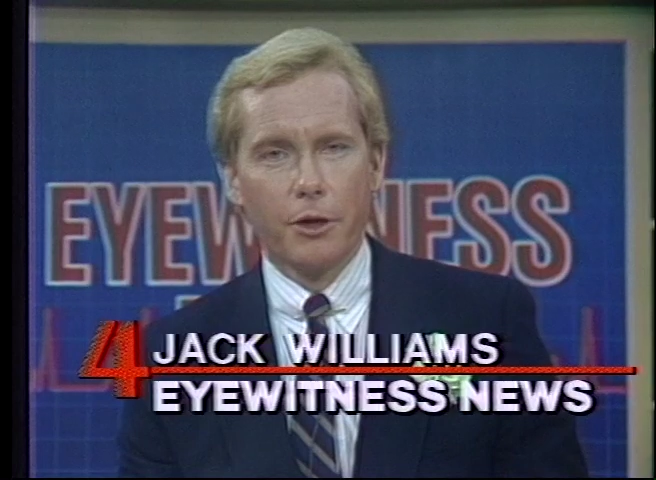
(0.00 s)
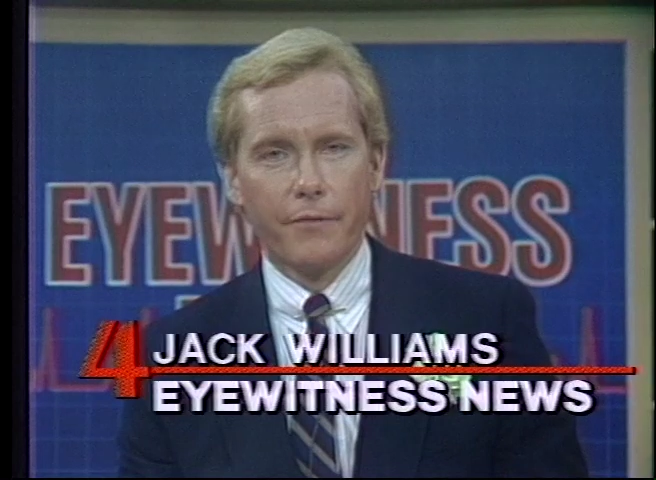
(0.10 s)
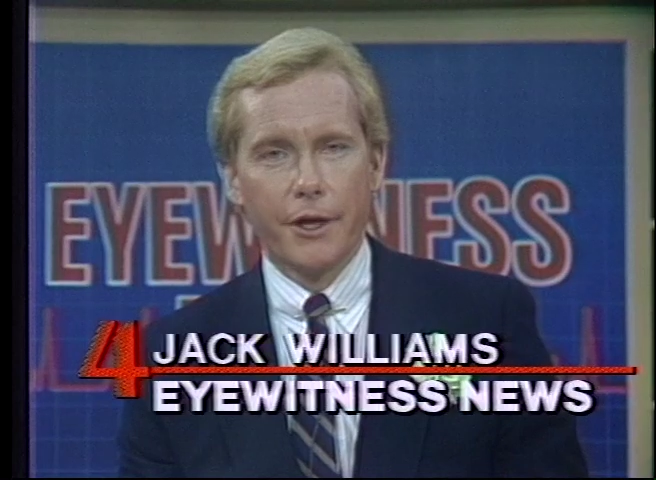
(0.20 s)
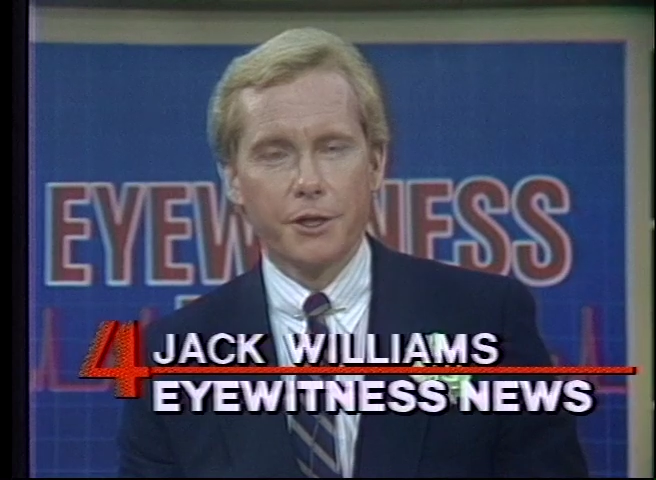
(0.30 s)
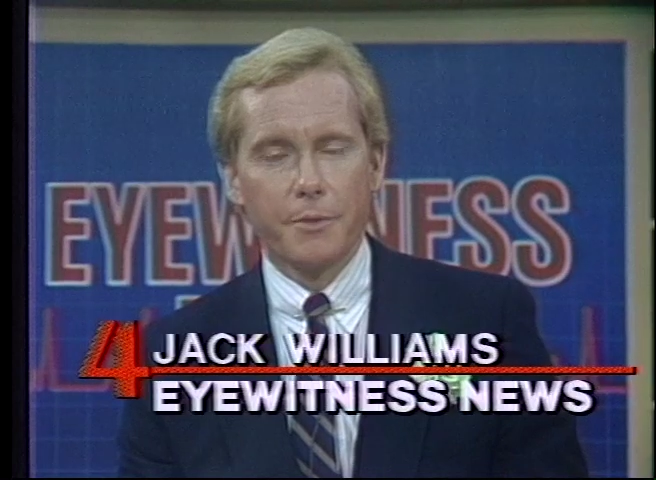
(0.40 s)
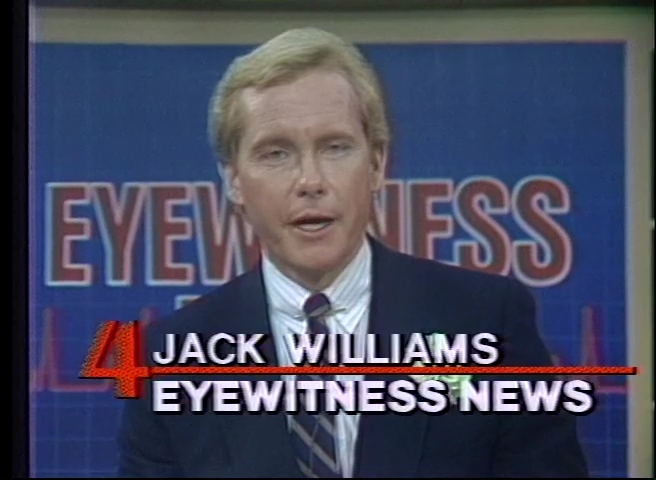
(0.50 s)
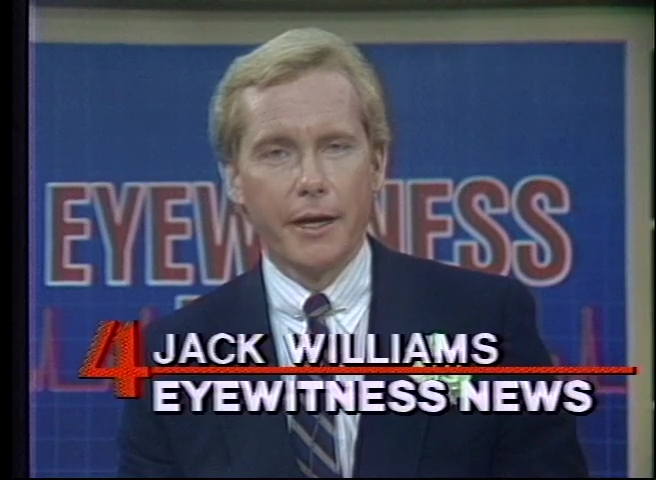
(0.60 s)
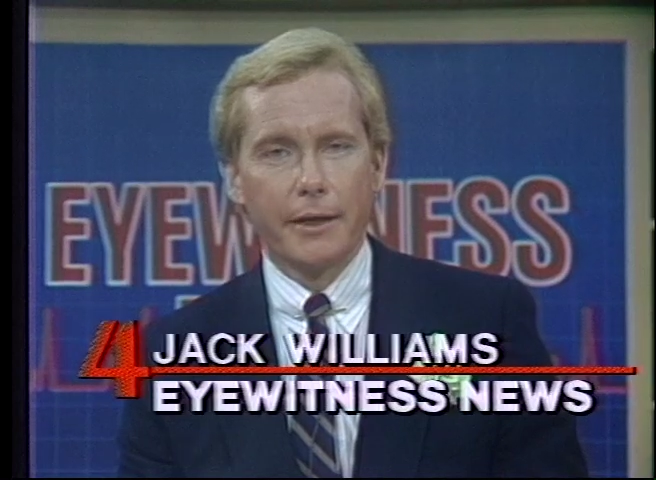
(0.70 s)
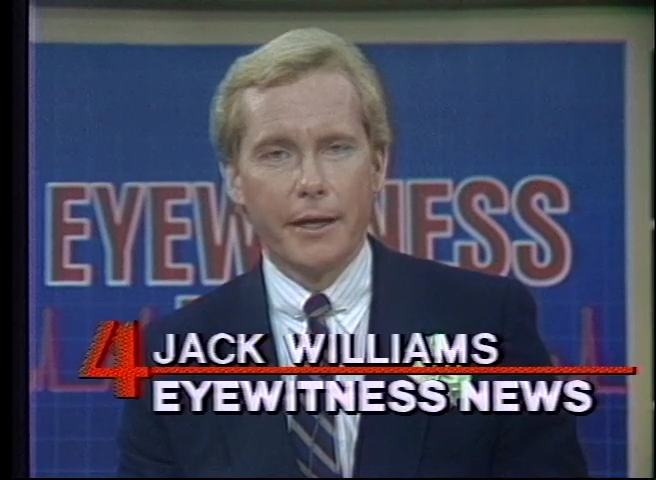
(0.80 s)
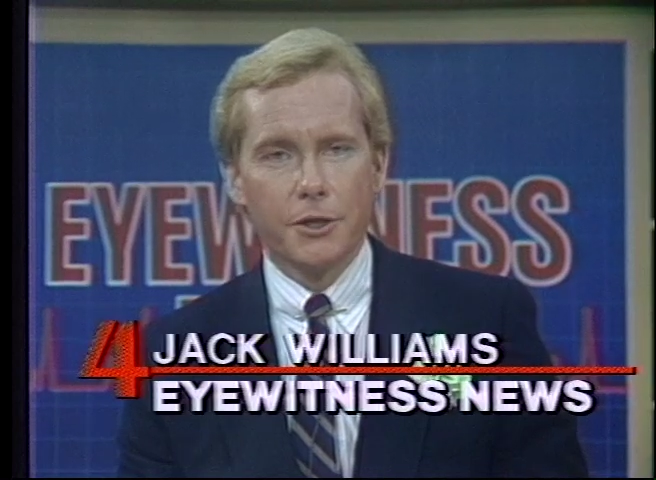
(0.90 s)
motivation
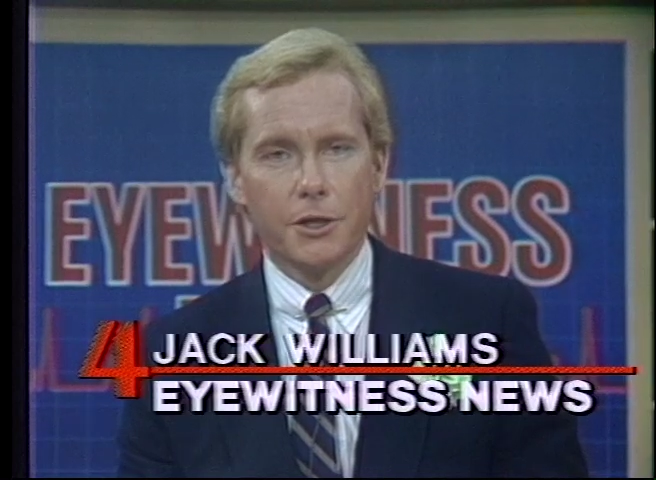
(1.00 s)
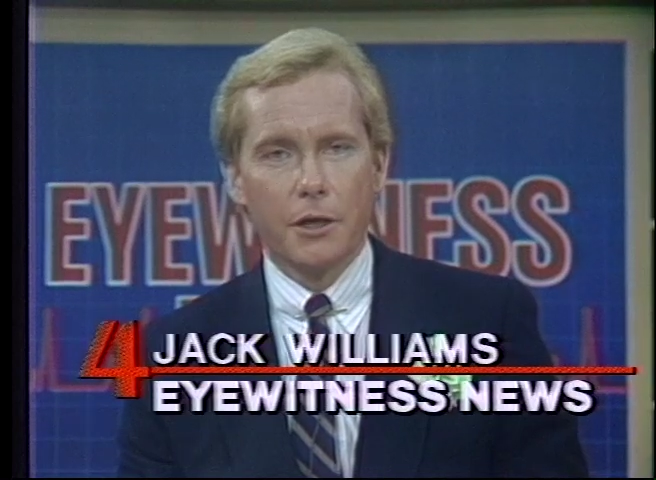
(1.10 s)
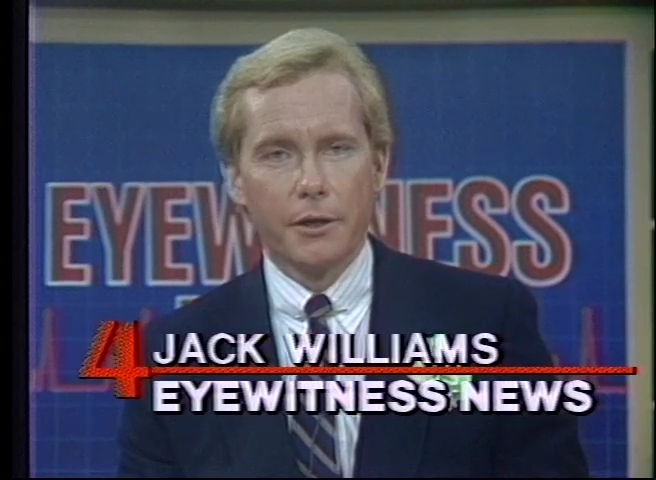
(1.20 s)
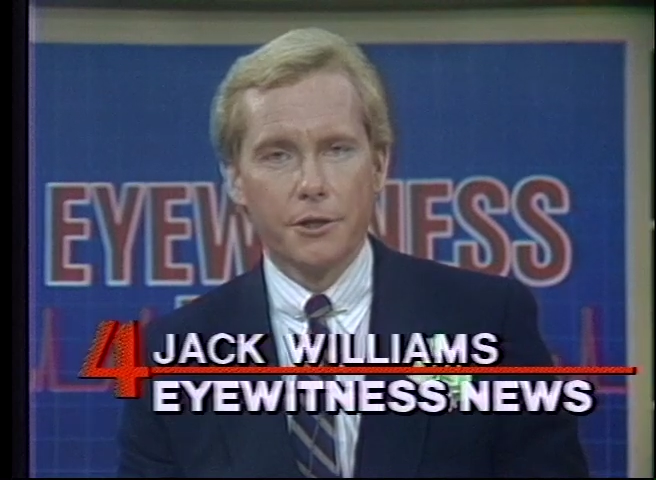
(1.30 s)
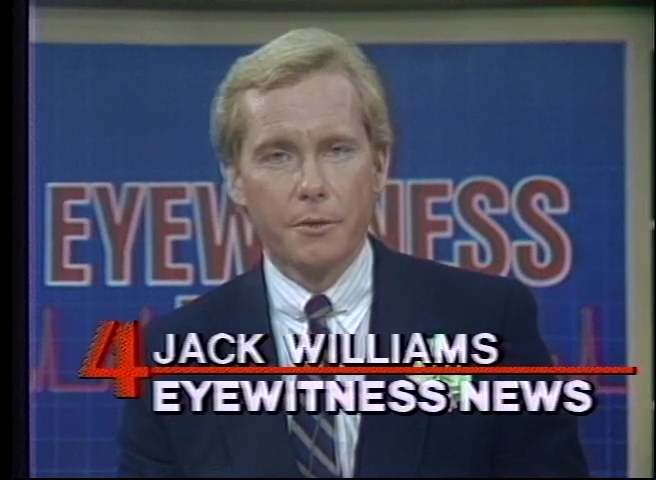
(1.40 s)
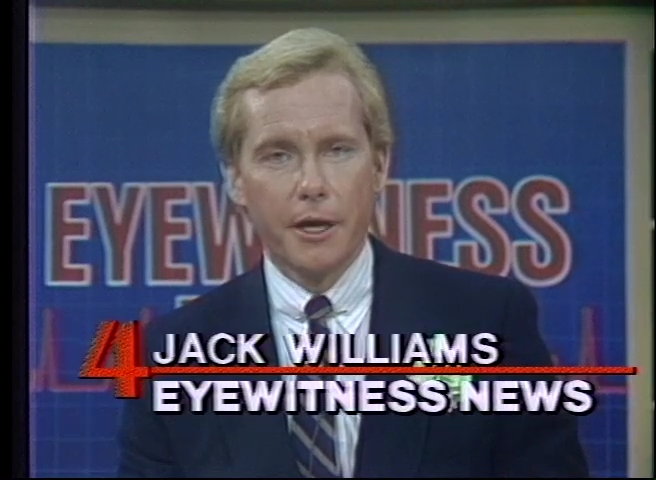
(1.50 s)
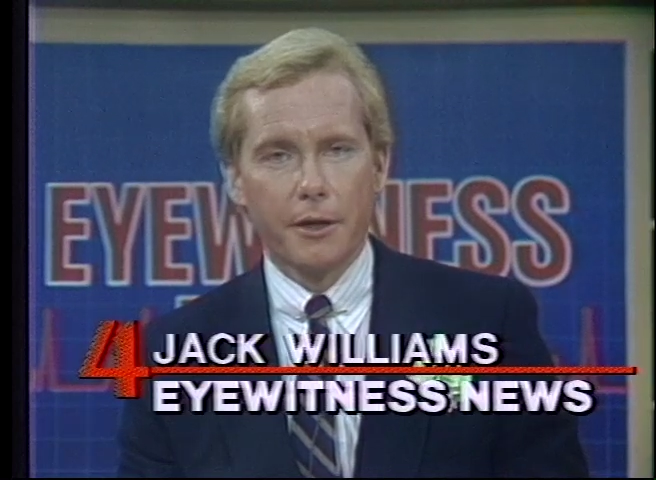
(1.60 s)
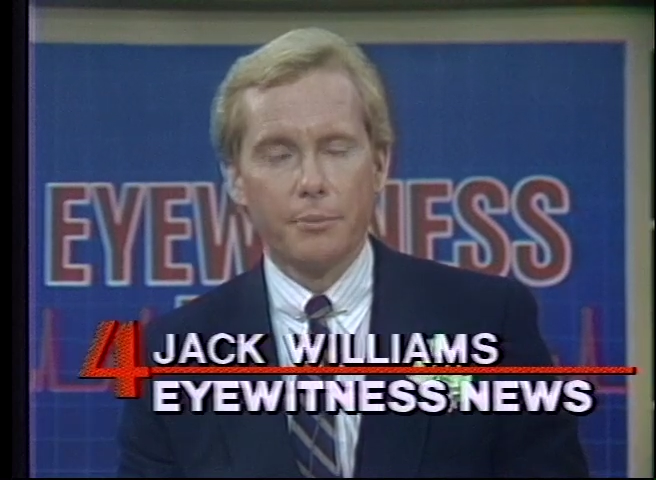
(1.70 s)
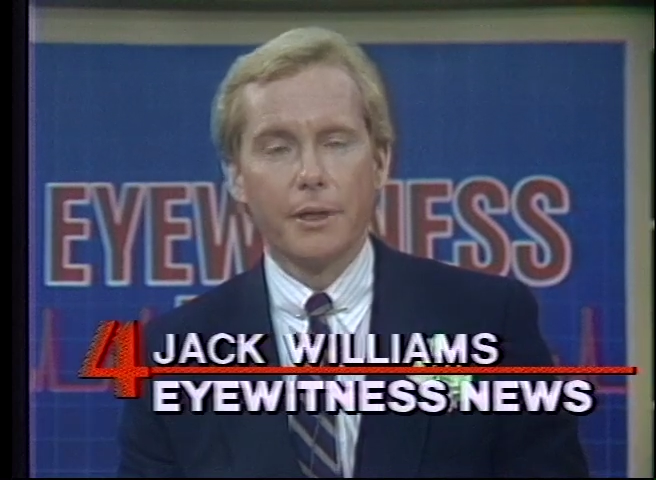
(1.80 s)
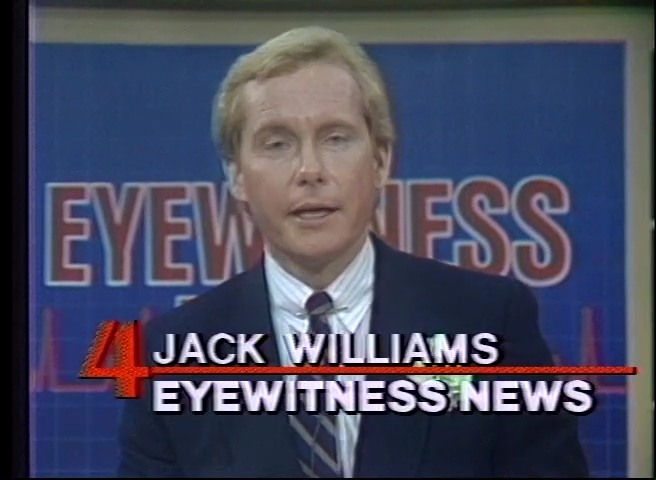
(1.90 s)
behind an assaulted
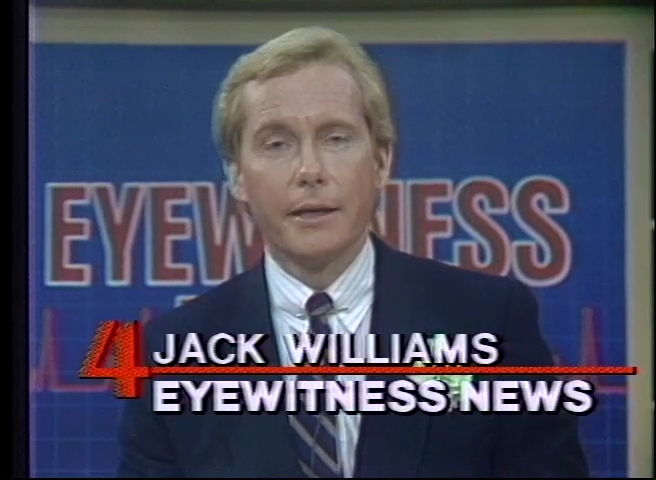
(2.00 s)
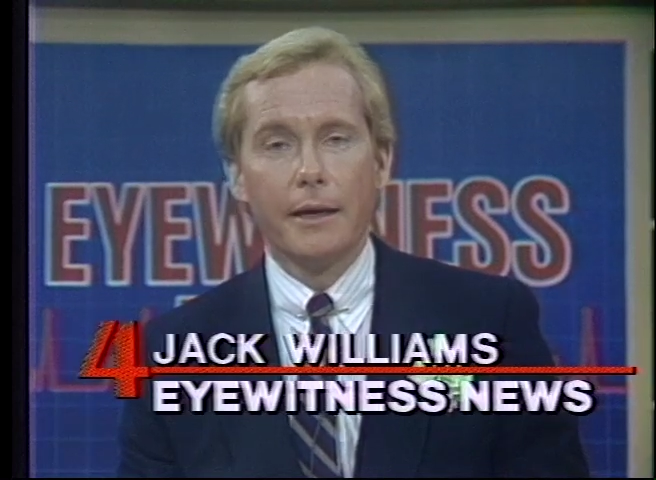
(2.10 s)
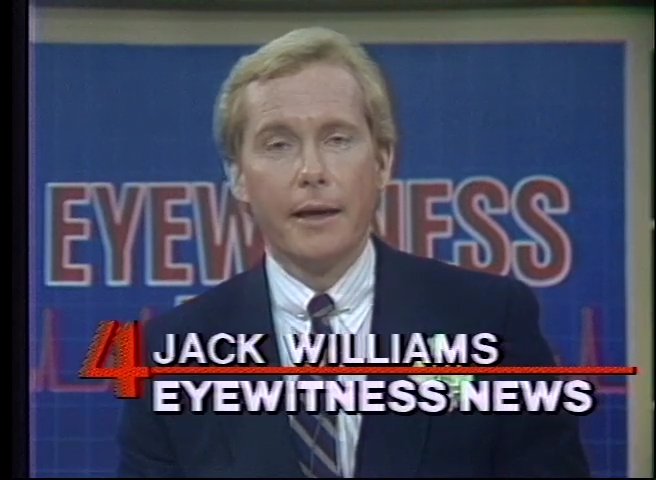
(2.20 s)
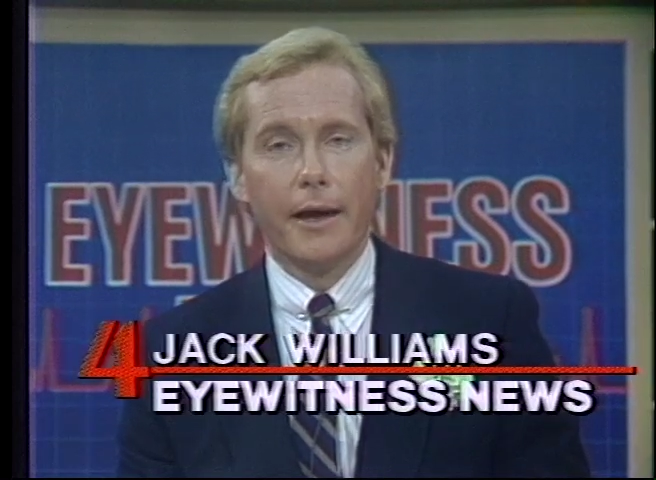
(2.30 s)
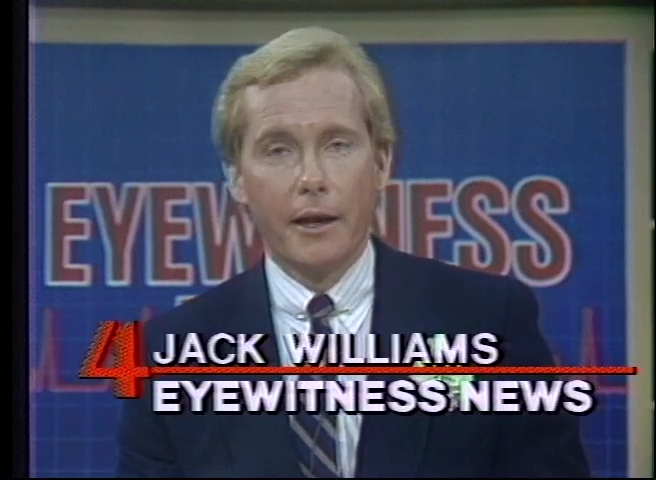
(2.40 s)
Jamaica plane,